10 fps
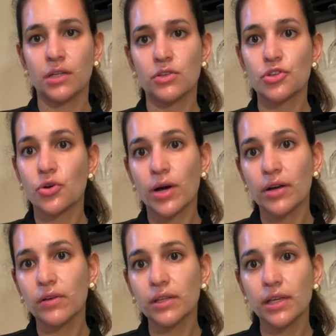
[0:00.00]
So I
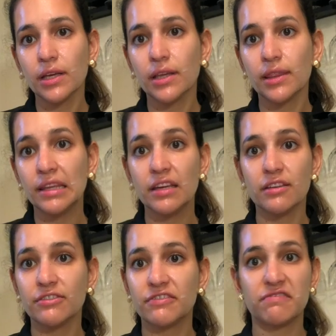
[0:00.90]
only
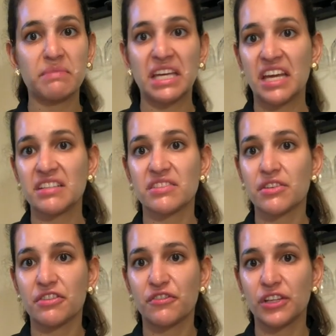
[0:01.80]
leave my hands
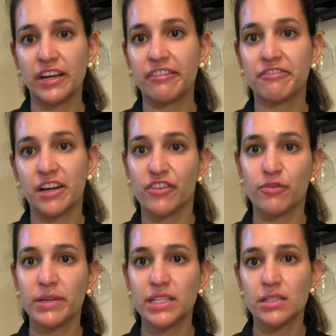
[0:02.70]
there for like 5
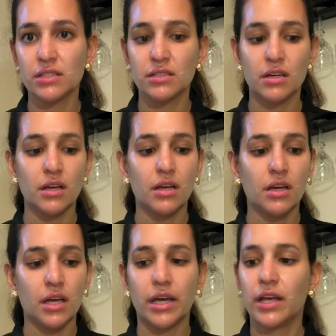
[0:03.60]
minutes,
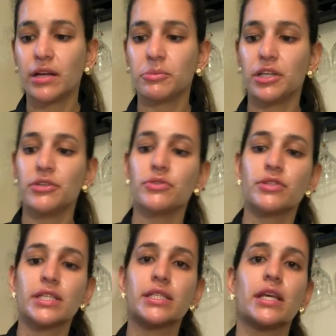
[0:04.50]
and I'm gonna use
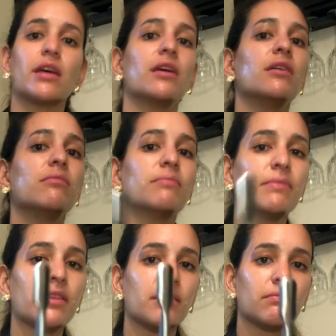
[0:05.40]
the same
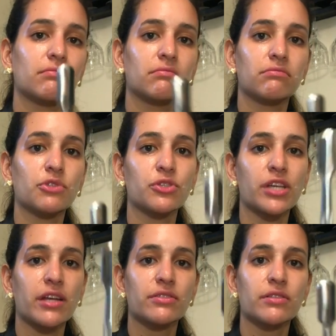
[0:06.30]

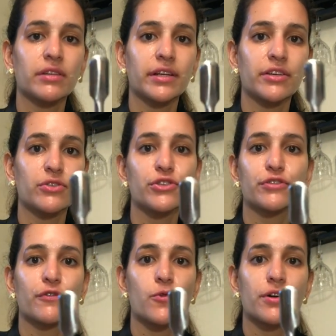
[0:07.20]
utensil that I use
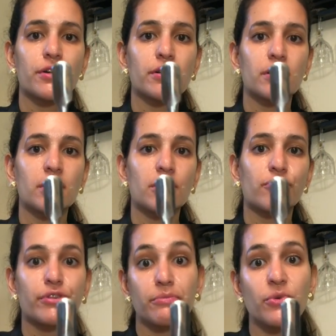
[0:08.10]
for
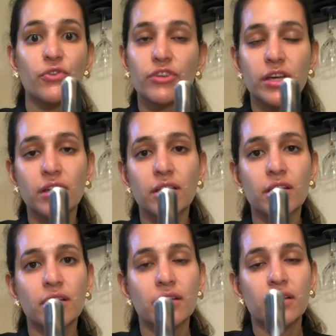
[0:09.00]
removing
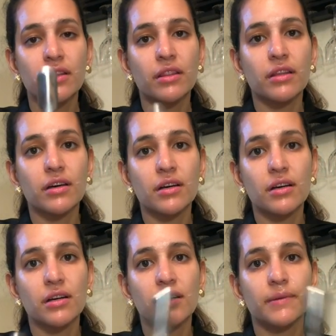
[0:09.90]

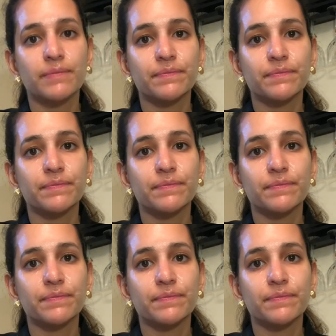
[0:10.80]
the